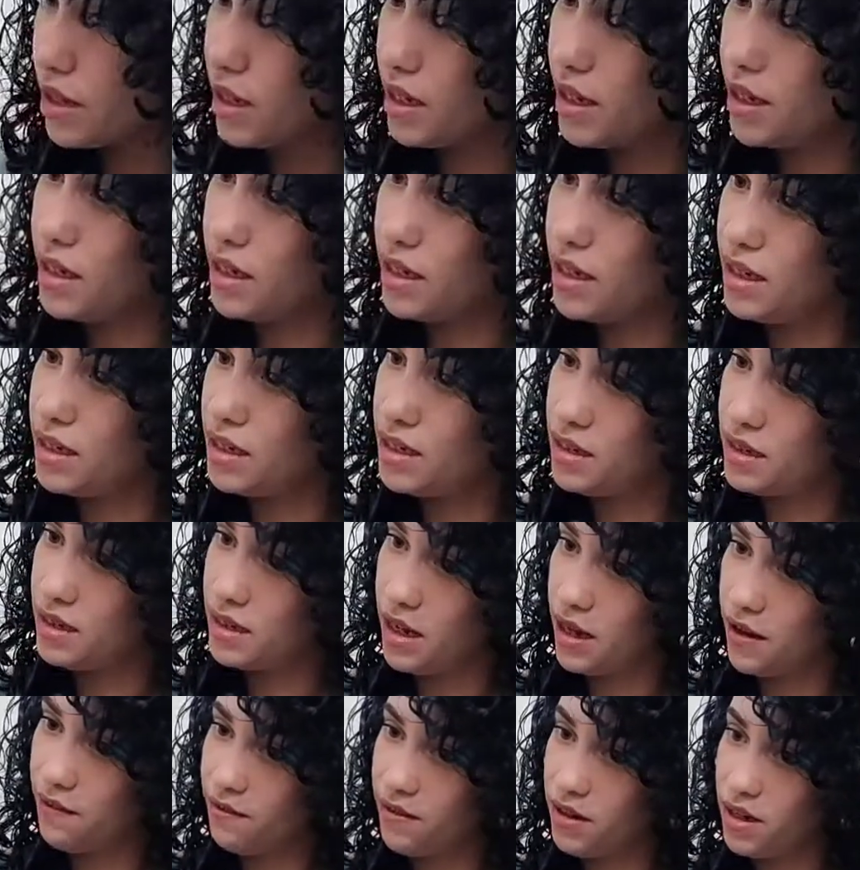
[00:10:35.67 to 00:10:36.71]
It is
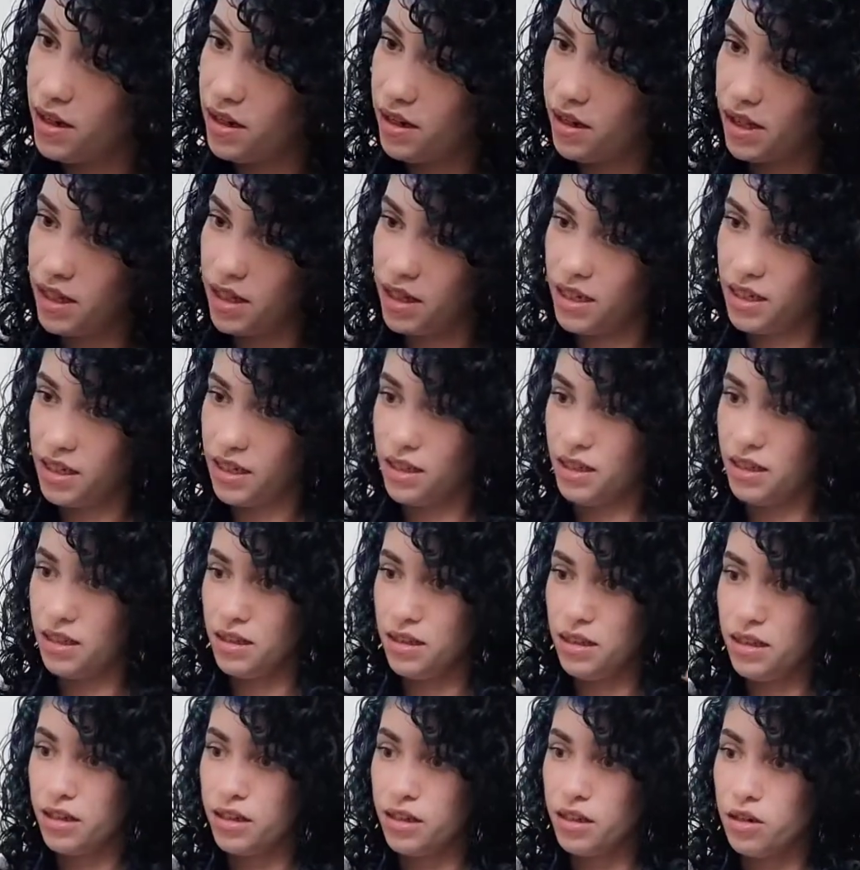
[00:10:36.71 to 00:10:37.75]
definitely
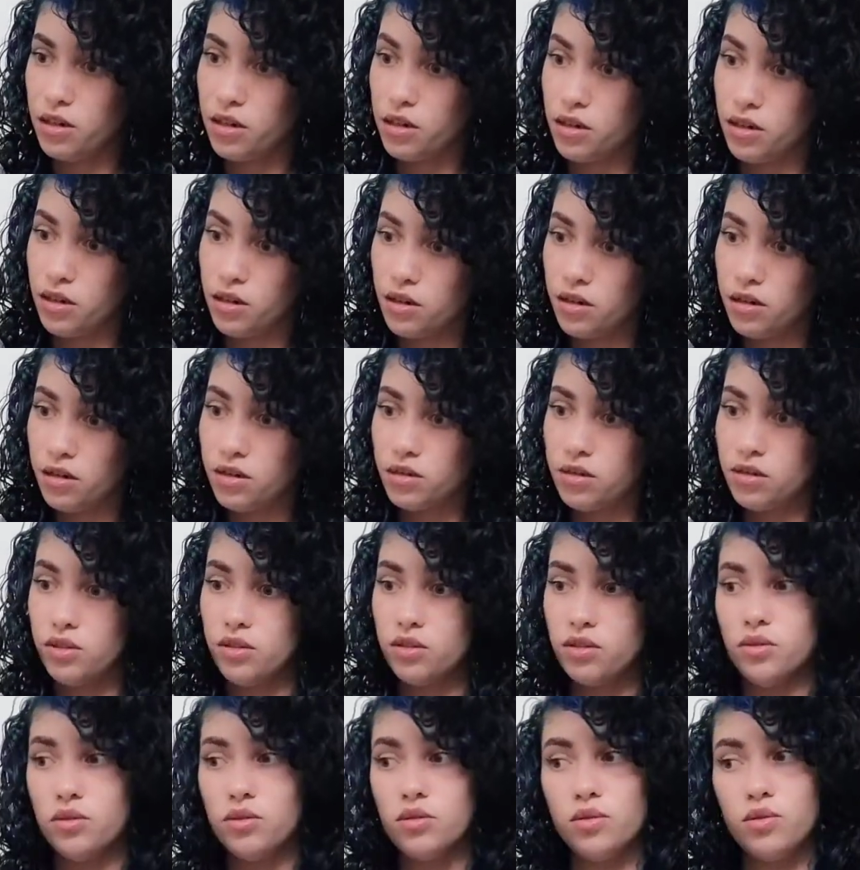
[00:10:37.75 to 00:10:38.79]
easier
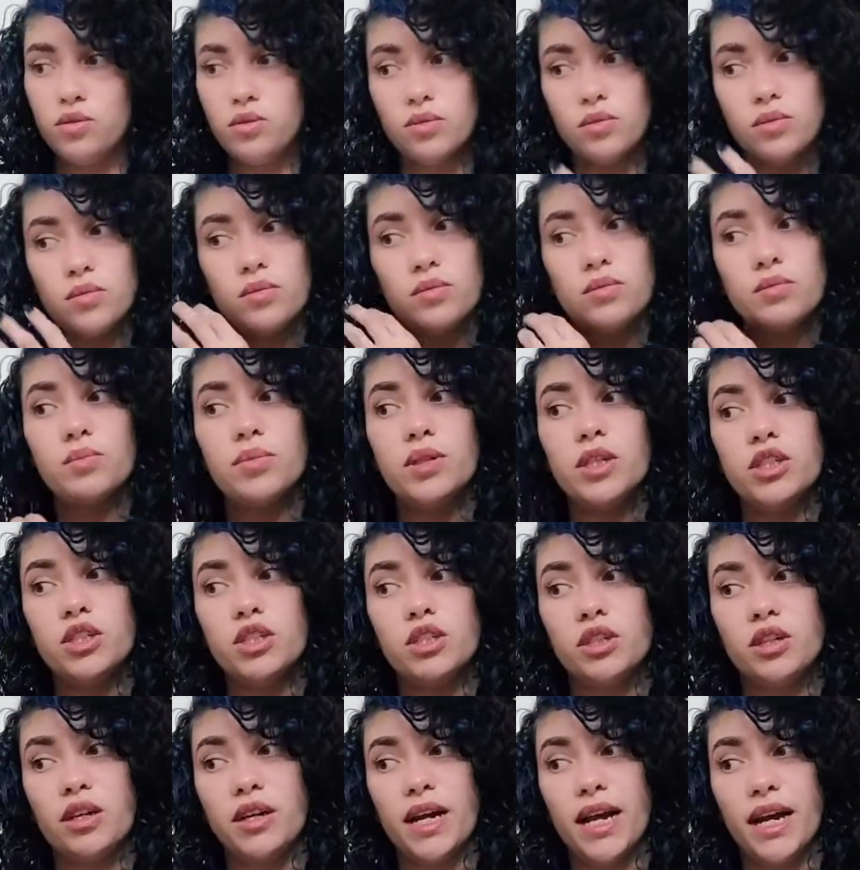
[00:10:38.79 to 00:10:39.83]
to
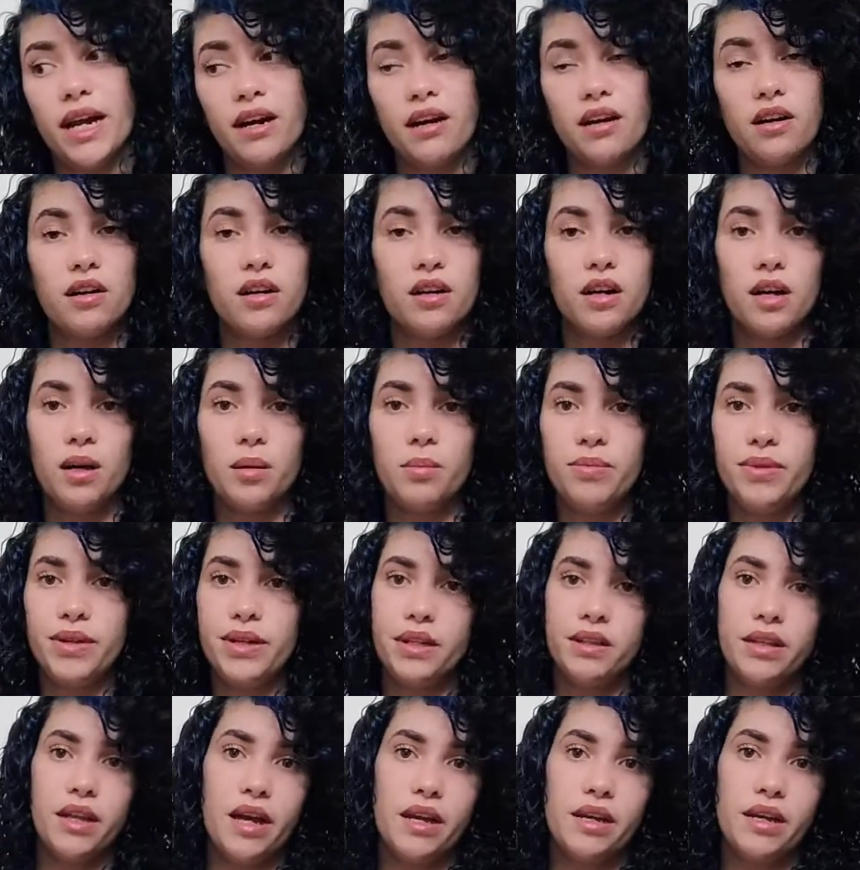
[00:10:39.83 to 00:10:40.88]
put your hair up
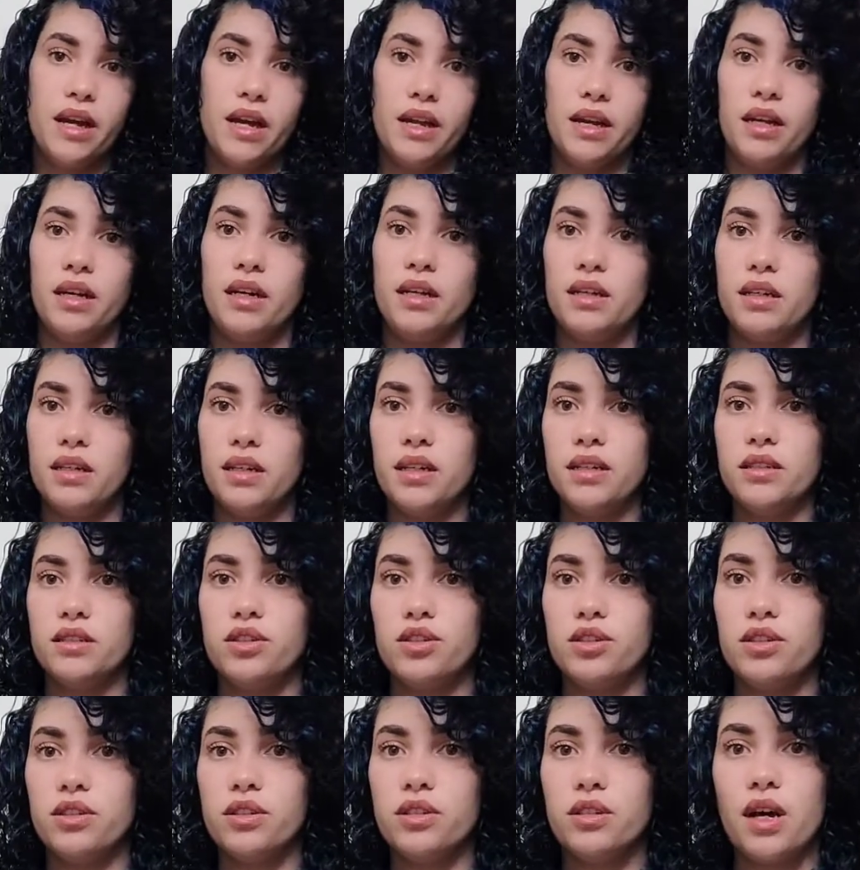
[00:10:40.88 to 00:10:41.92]
in that netting and
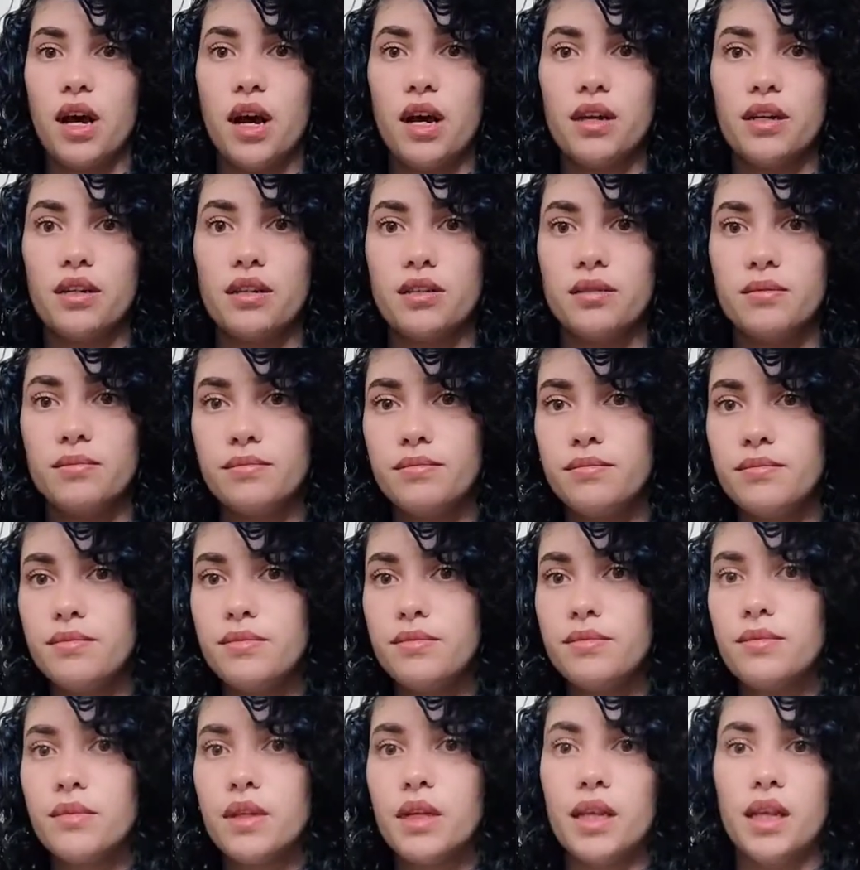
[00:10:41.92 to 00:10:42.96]
just kind of
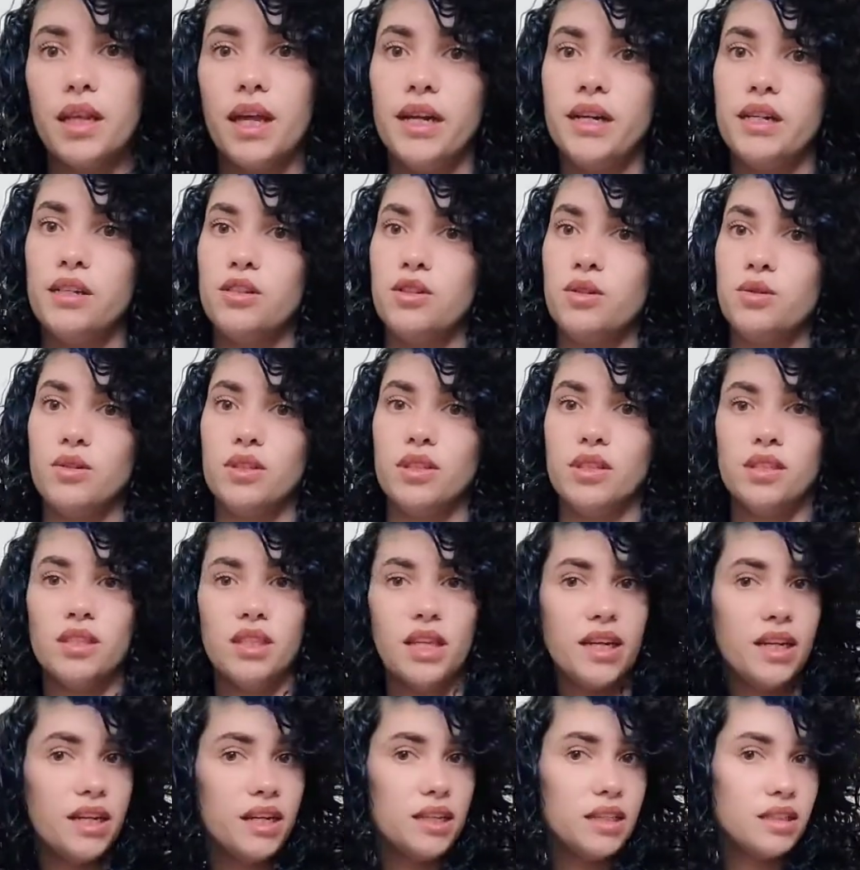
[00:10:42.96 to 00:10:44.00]
let it do its
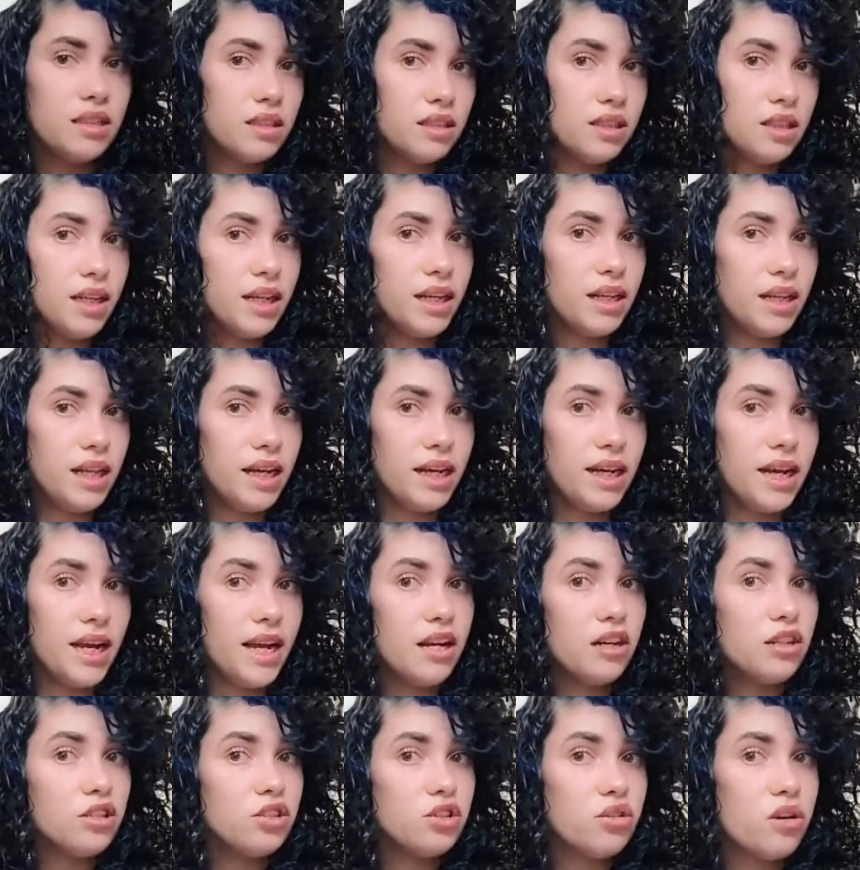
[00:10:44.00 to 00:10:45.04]
thing, like
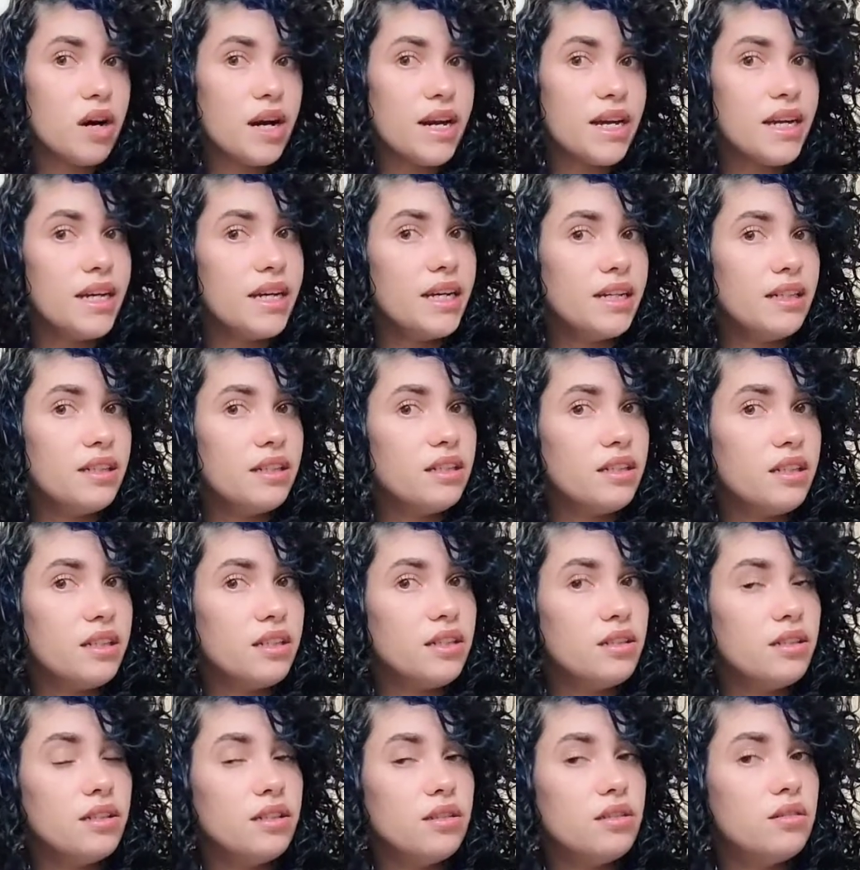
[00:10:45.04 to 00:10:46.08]
air dry it
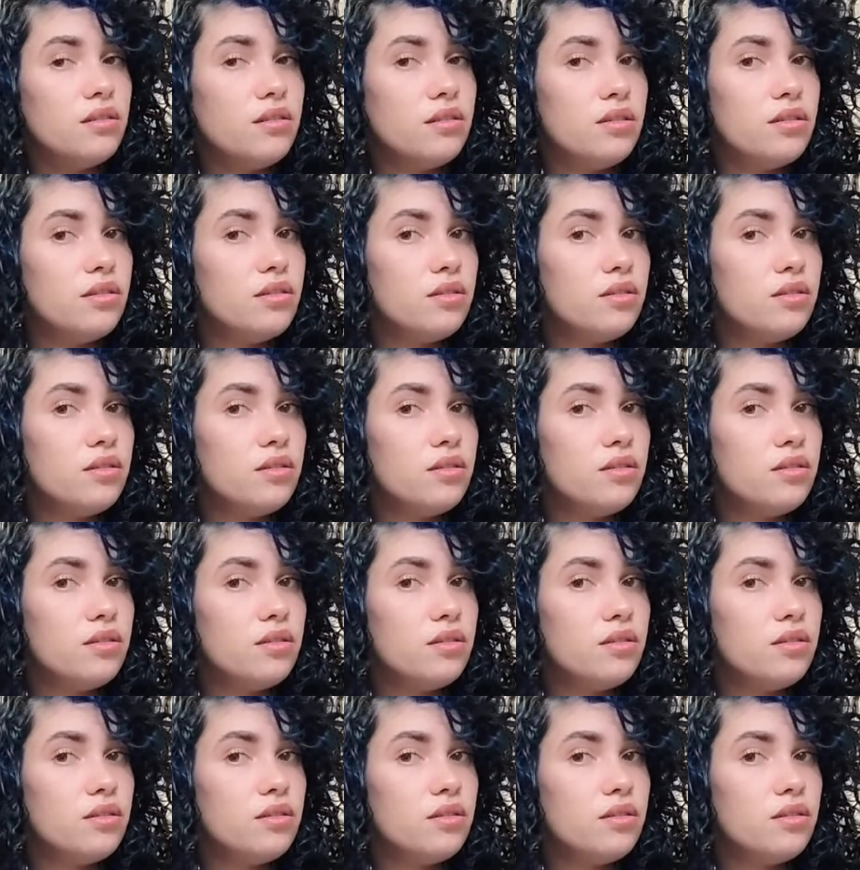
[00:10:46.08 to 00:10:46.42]
until